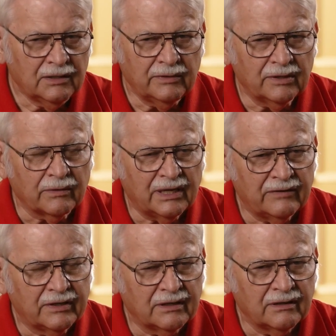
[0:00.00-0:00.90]
We
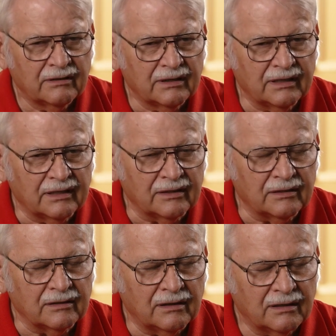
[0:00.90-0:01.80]
arrived there
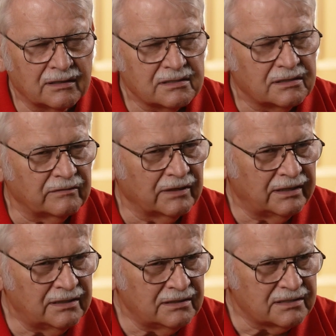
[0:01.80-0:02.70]
in August of
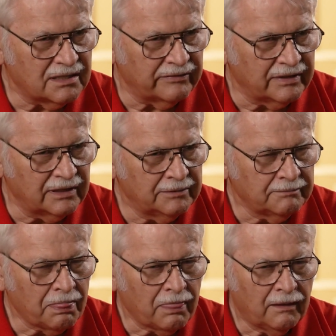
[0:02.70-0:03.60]
1970
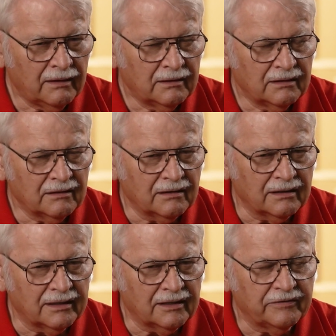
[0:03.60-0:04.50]

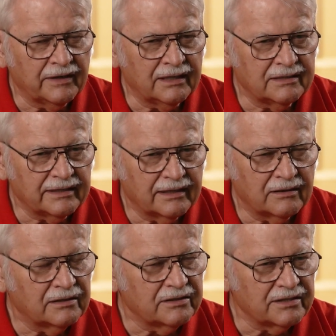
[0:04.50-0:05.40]
on a Flying
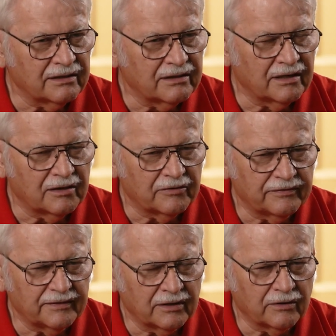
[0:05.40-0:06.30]
Tiger chartered air,
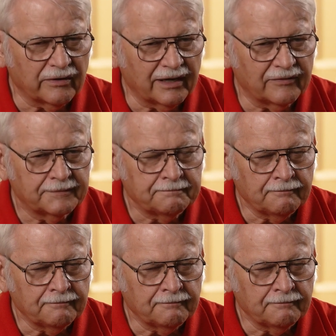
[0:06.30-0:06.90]
aircraft.